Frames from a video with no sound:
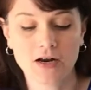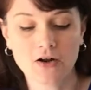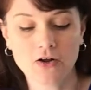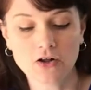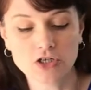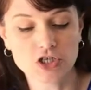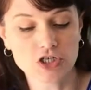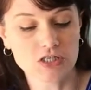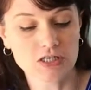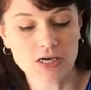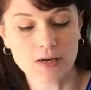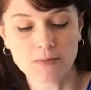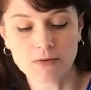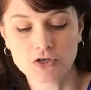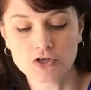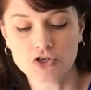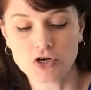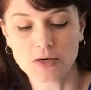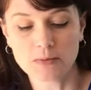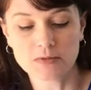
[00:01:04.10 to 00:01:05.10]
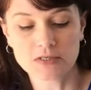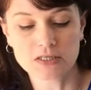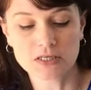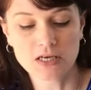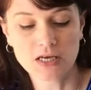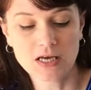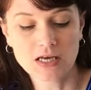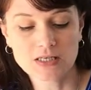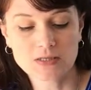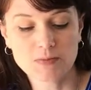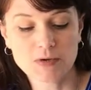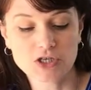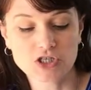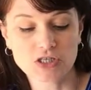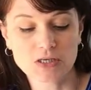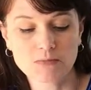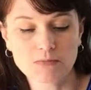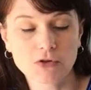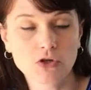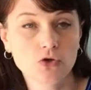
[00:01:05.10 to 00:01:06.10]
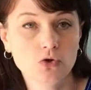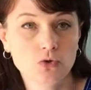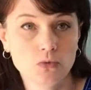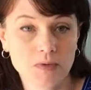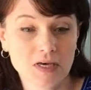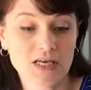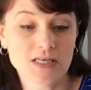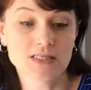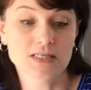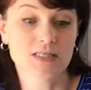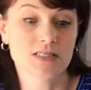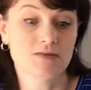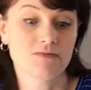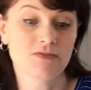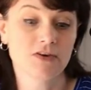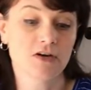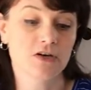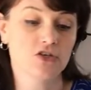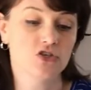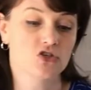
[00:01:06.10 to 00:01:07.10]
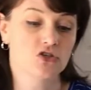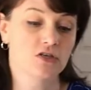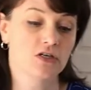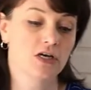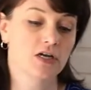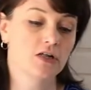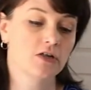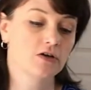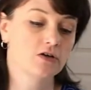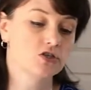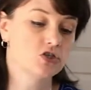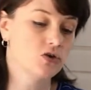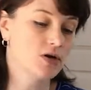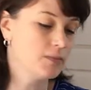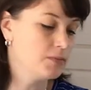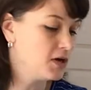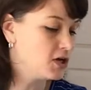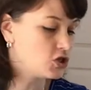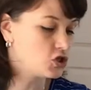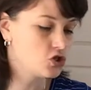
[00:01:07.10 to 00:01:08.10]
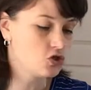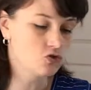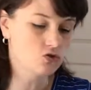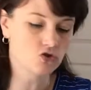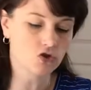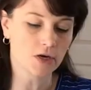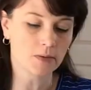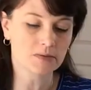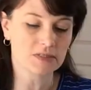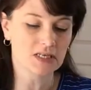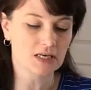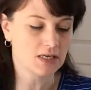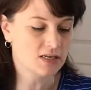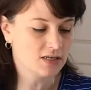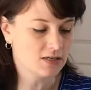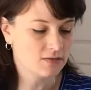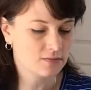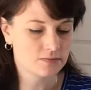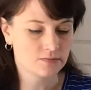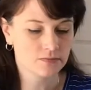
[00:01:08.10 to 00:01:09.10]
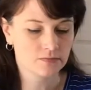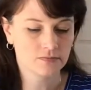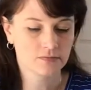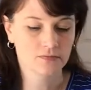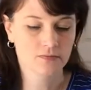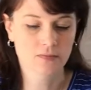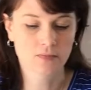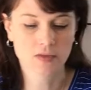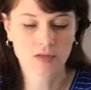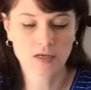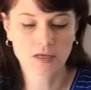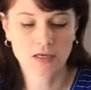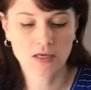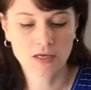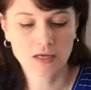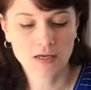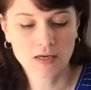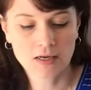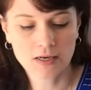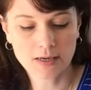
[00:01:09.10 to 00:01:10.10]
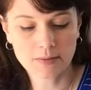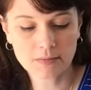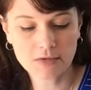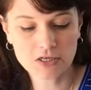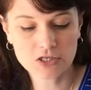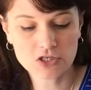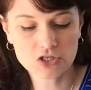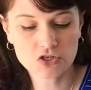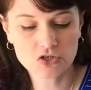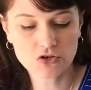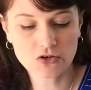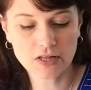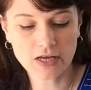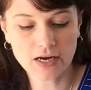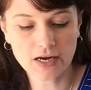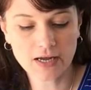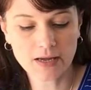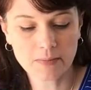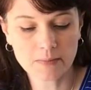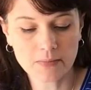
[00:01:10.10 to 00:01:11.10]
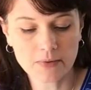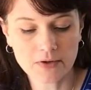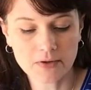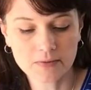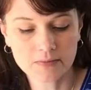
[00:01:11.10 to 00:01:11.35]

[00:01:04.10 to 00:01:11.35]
all, just a couple of drops, especially blue because it's a very strong color. So I put 2 drops in. I'm gonna stir that up.